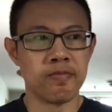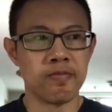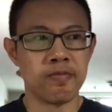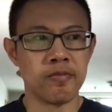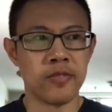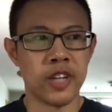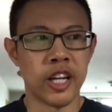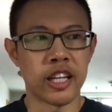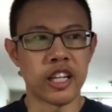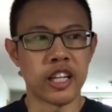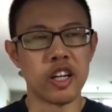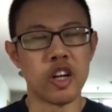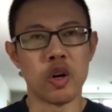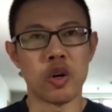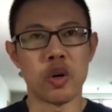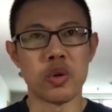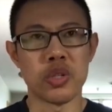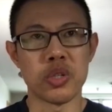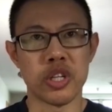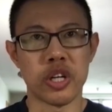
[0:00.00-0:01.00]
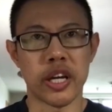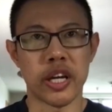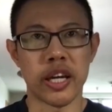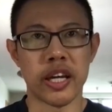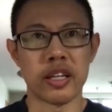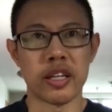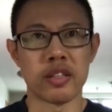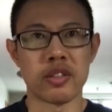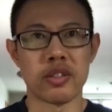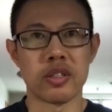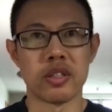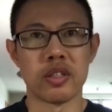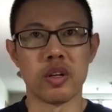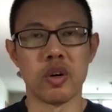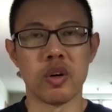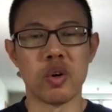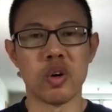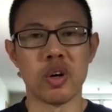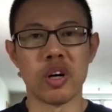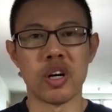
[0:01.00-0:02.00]
like local circuits
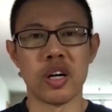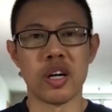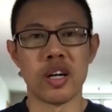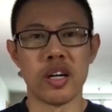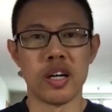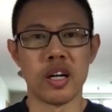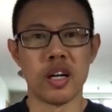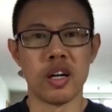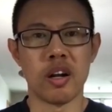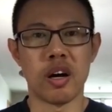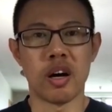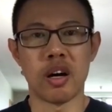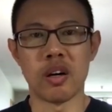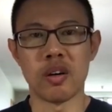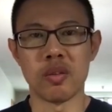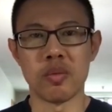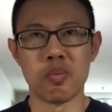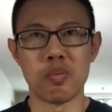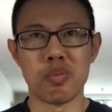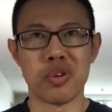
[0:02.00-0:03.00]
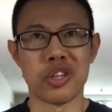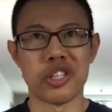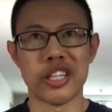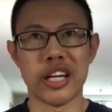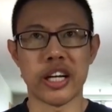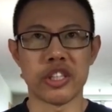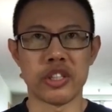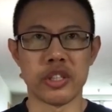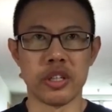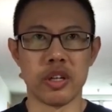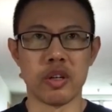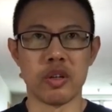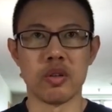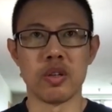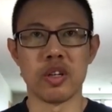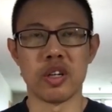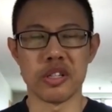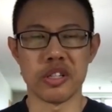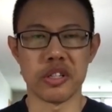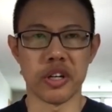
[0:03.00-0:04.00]
or long projectional
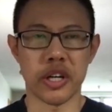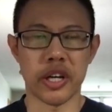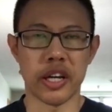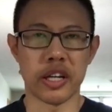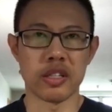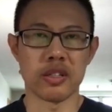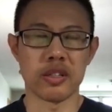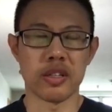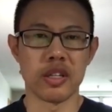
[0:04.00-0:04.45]
circuits.